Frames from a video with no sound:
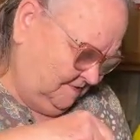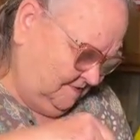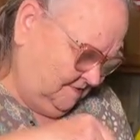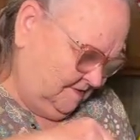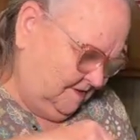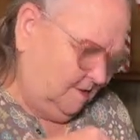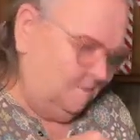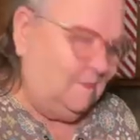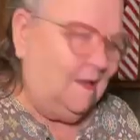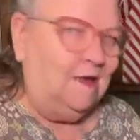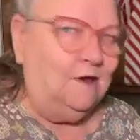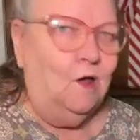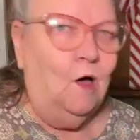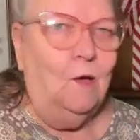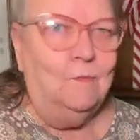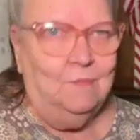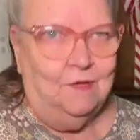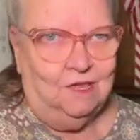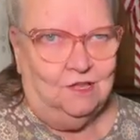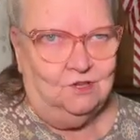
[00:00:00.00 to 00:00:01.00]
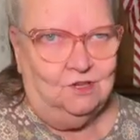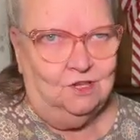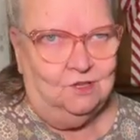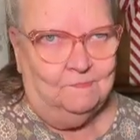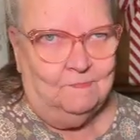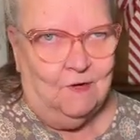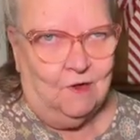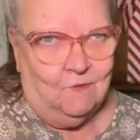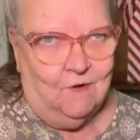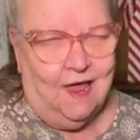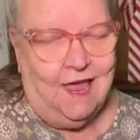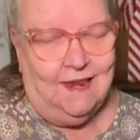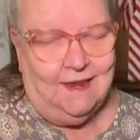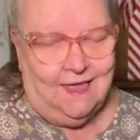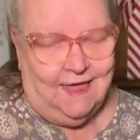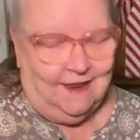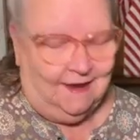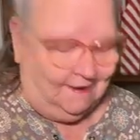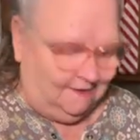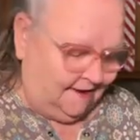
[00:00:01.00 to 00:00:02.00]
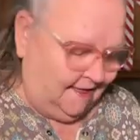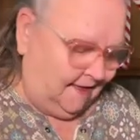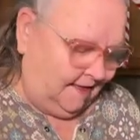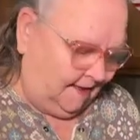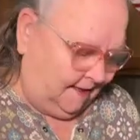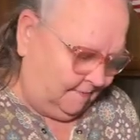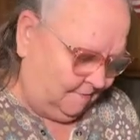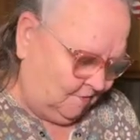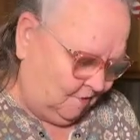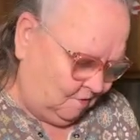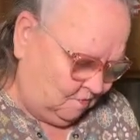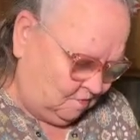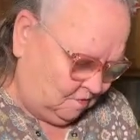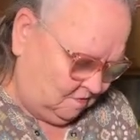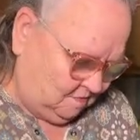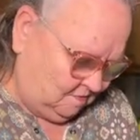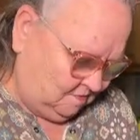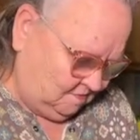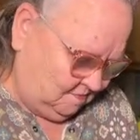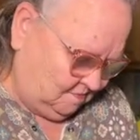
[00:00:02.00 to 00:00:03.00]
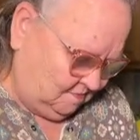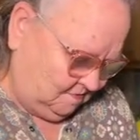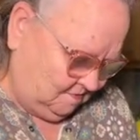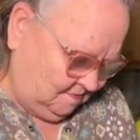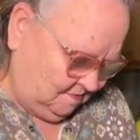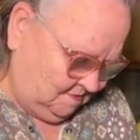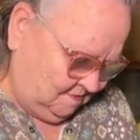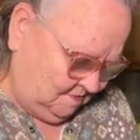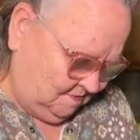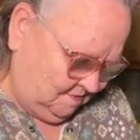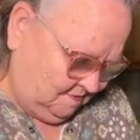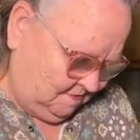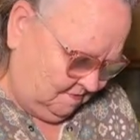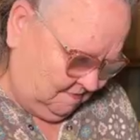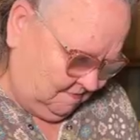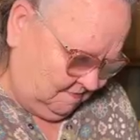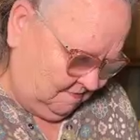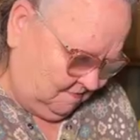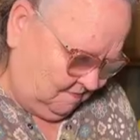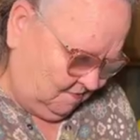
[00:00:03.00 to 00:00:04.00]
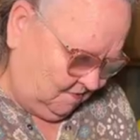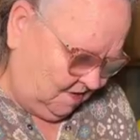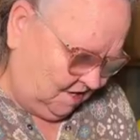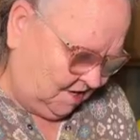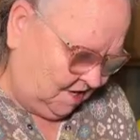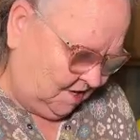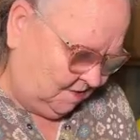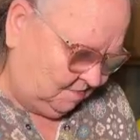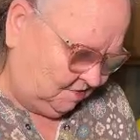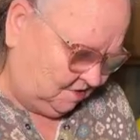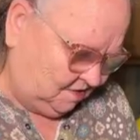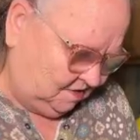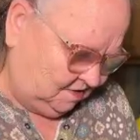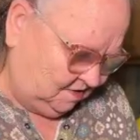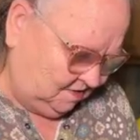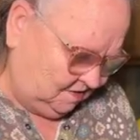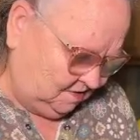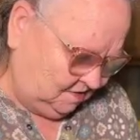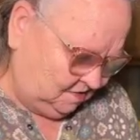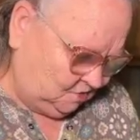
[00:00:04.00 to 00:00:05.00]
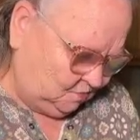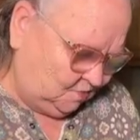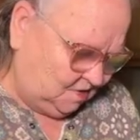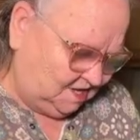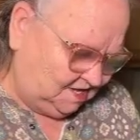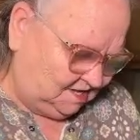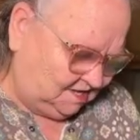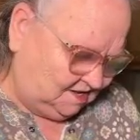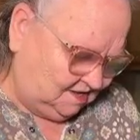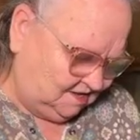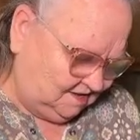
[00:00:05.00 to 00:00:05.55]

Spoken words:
It might not be. She's better hand at it than I am, though, when it comes to sweets.